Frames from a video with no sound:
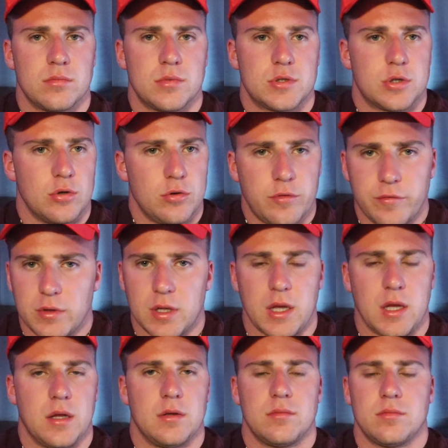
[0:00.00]

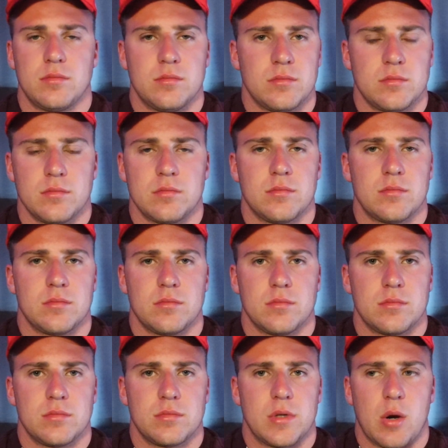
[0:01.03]
Truthfully.
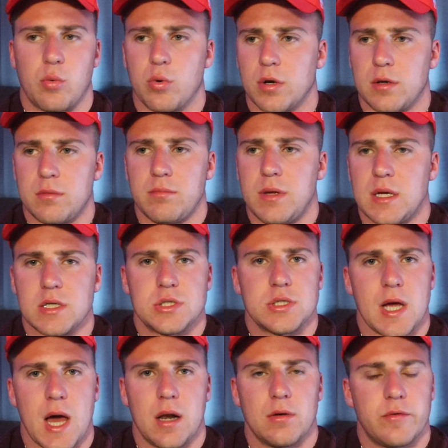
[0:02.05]
There wouldn't be a
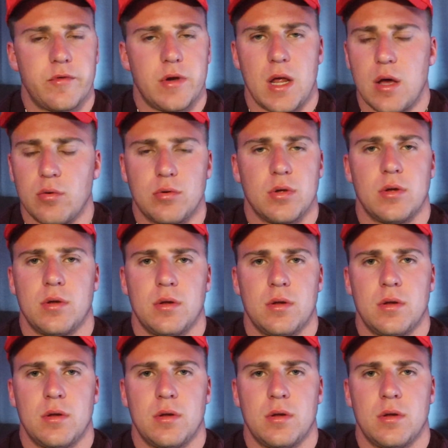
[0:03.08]
shadow of a doubt.